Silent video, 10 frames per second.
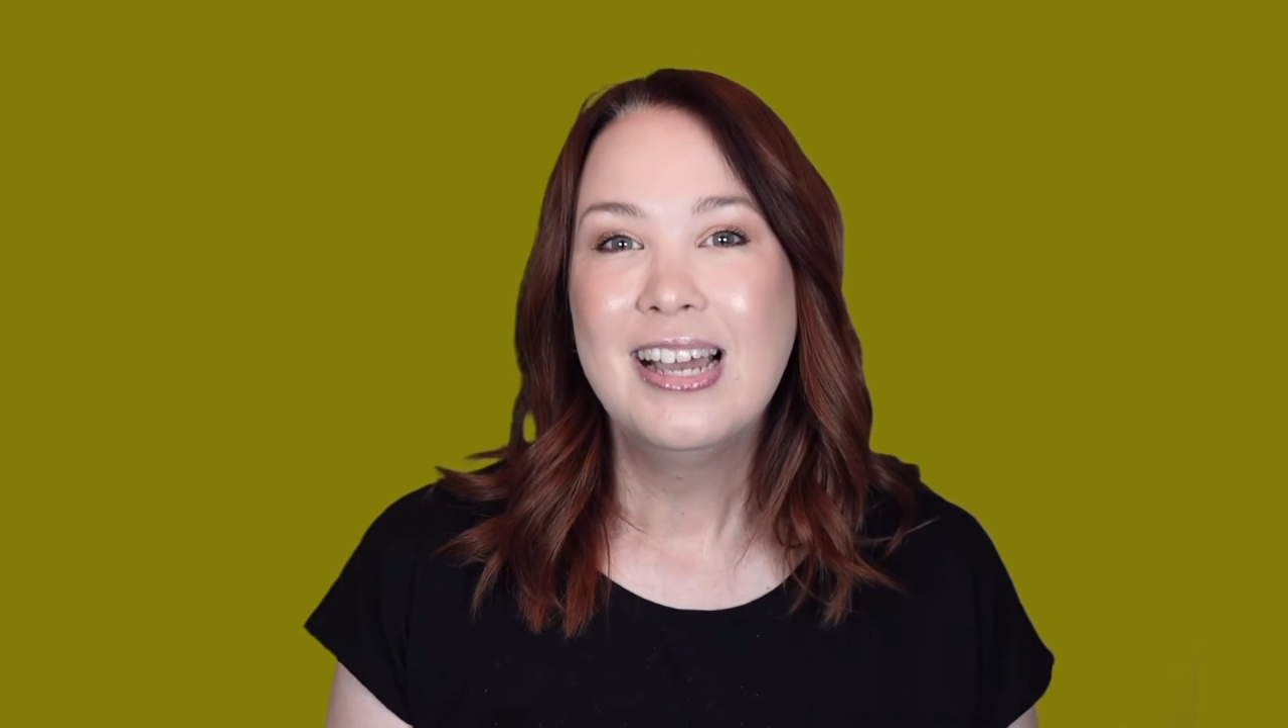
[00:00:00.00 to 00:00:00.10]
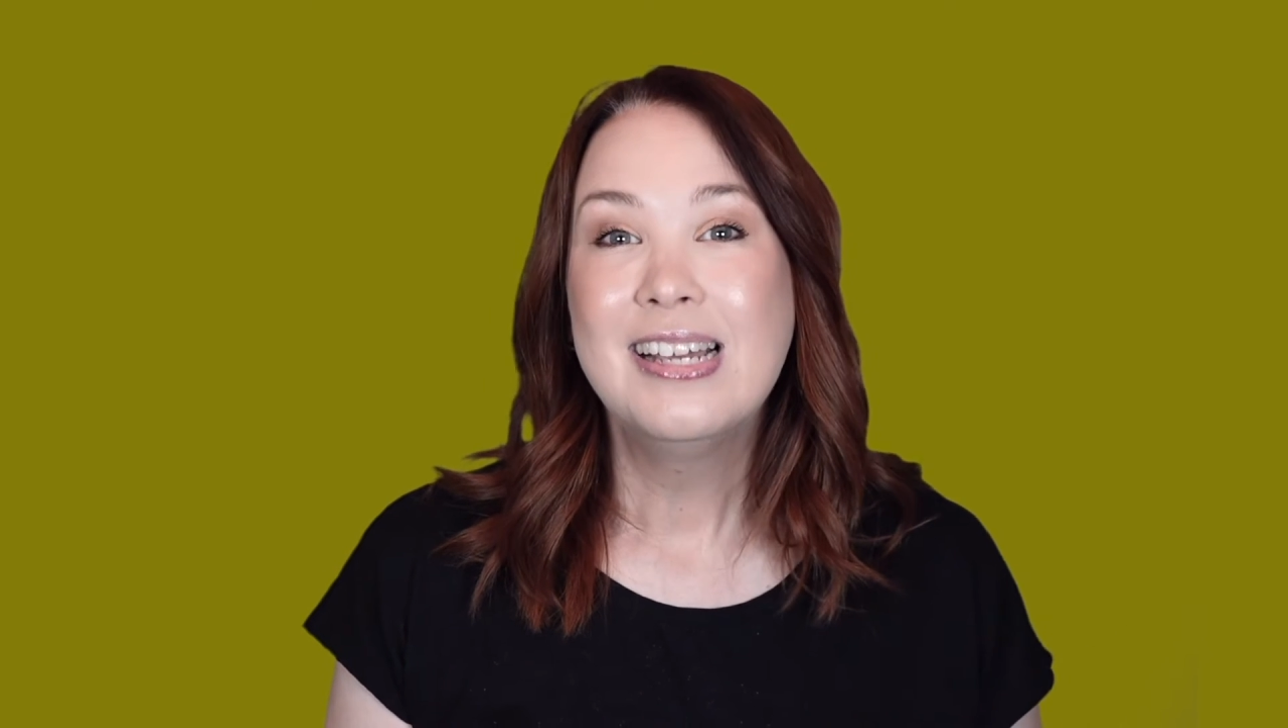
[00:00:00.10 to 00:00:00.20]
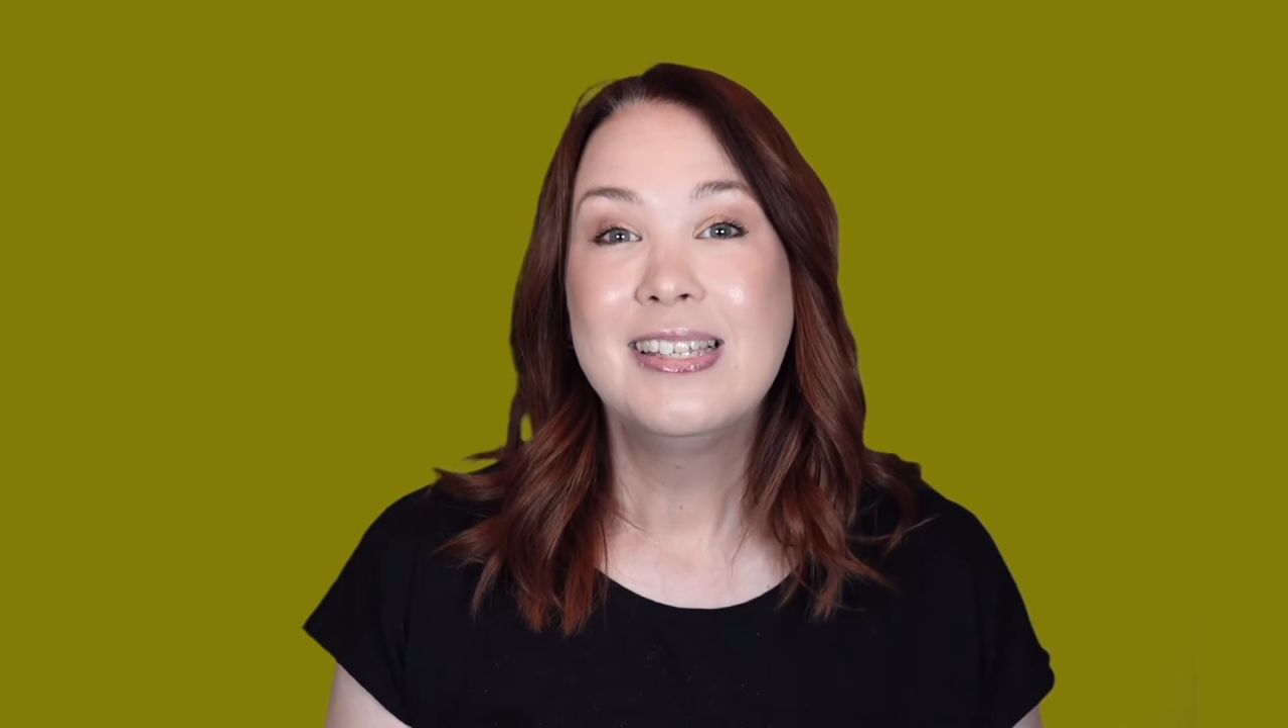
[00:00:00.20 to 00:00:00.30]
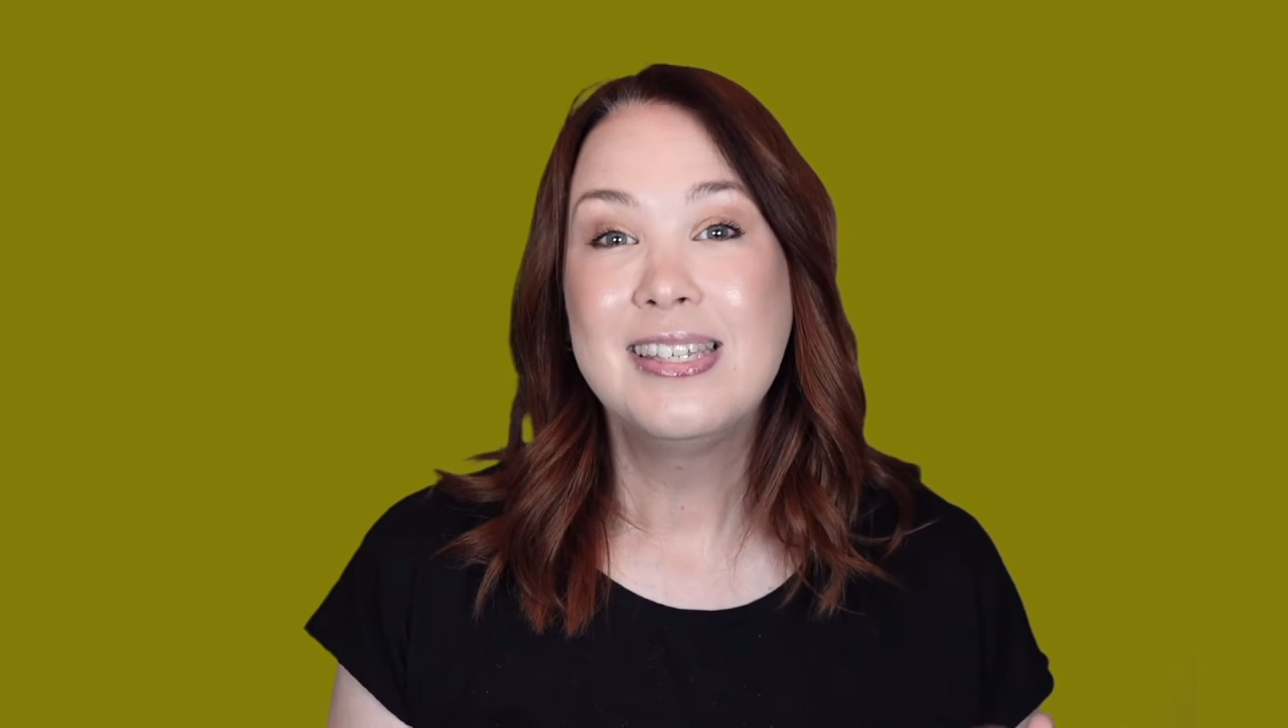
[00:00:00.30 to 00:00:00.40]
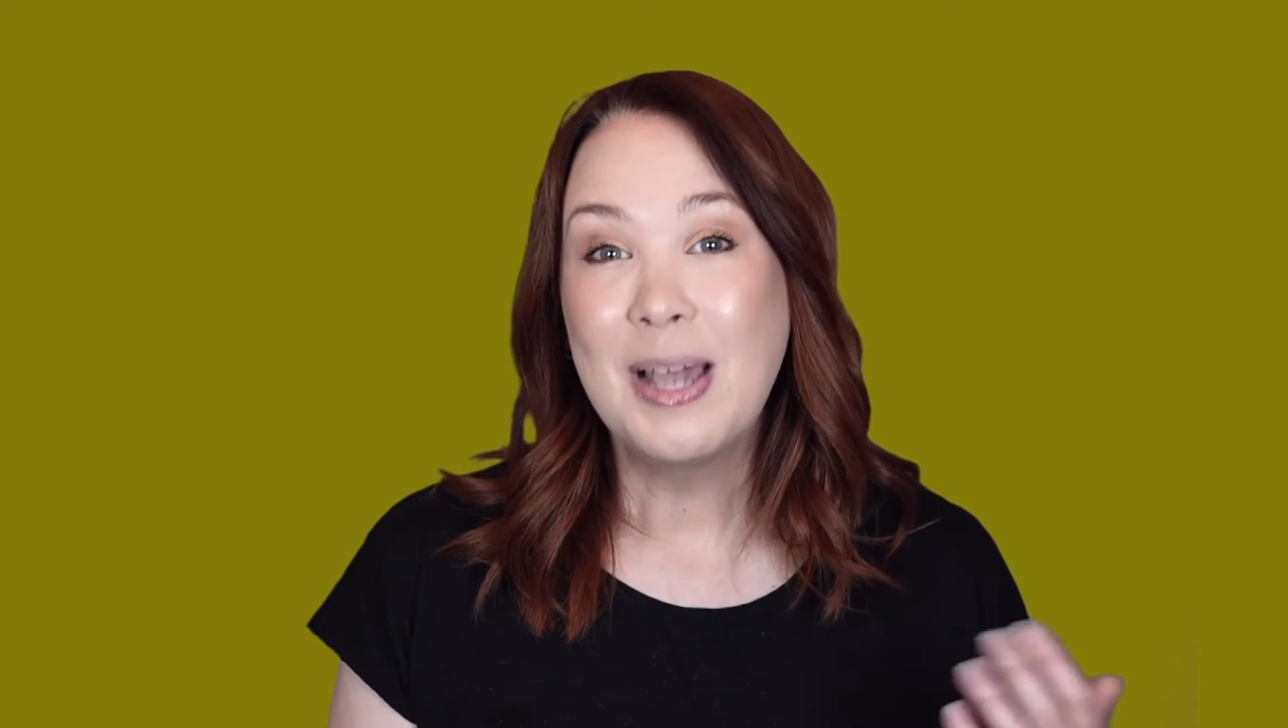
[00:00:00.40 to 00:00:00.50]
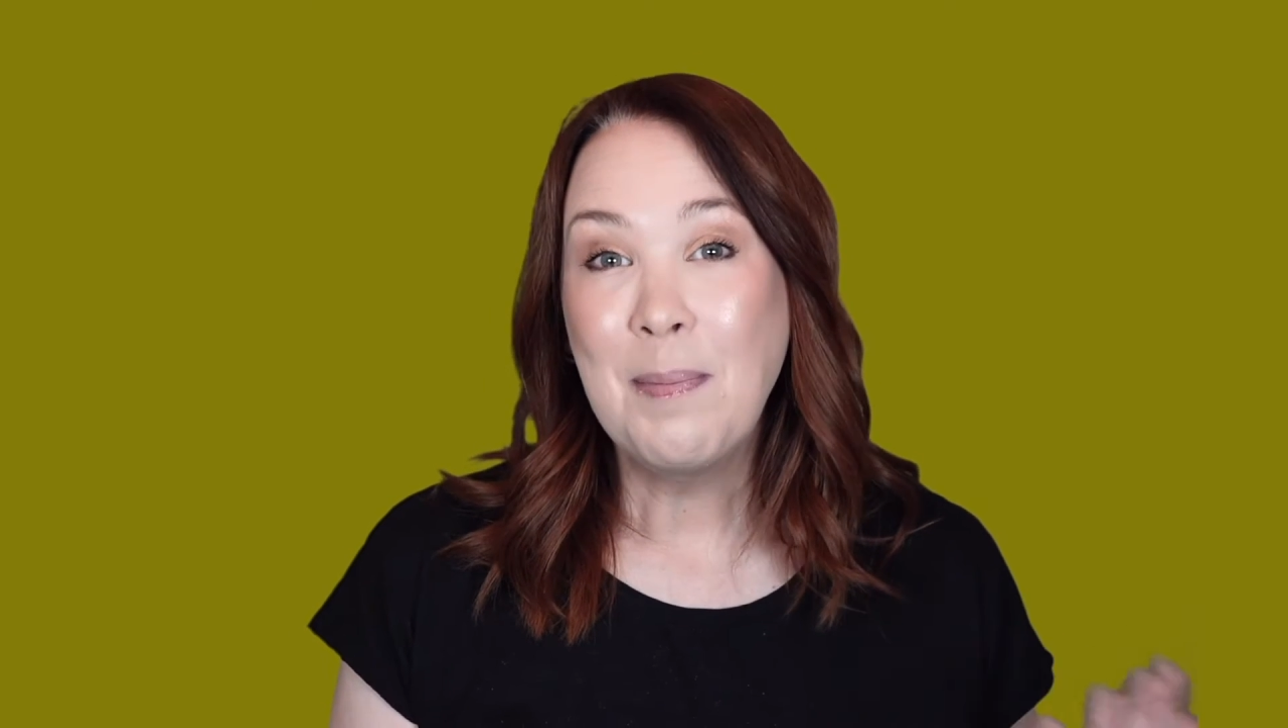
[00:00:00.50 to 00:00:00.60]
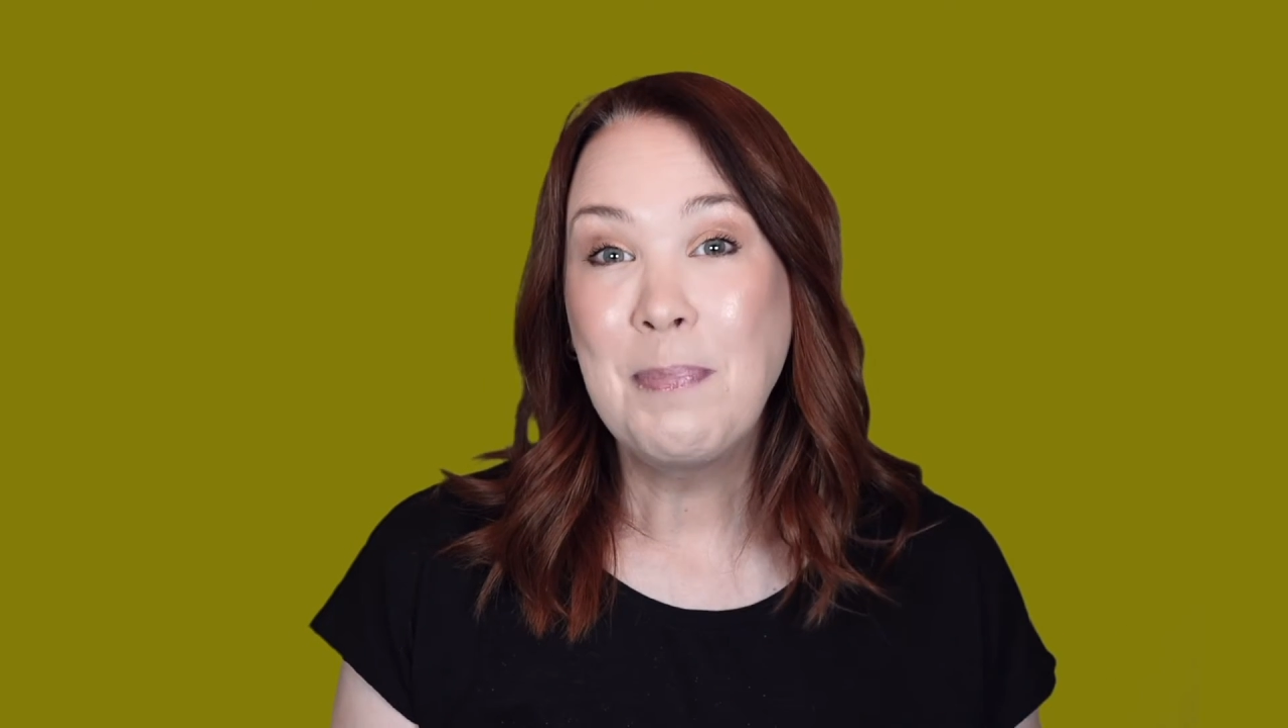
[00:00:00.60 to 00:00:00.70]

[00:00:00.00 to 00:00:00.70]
Some